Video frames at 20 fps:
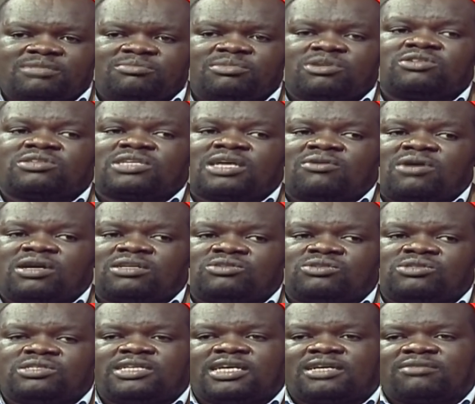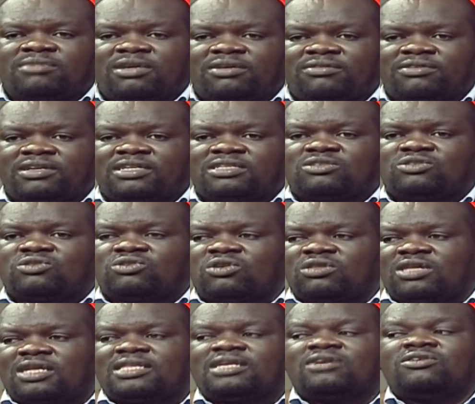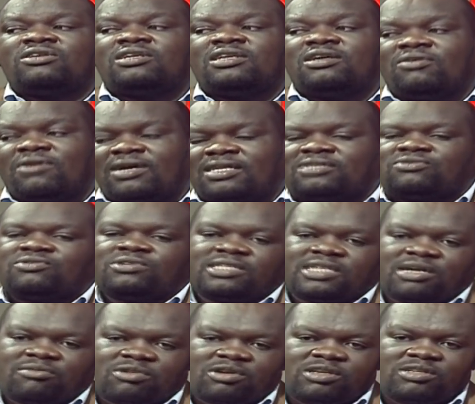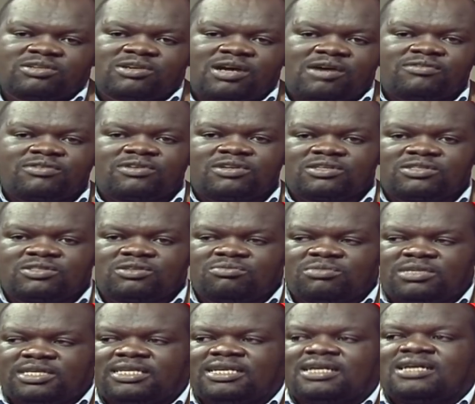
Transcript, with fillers: because I want to check my friends to know that the only ones which I'm going to have close to me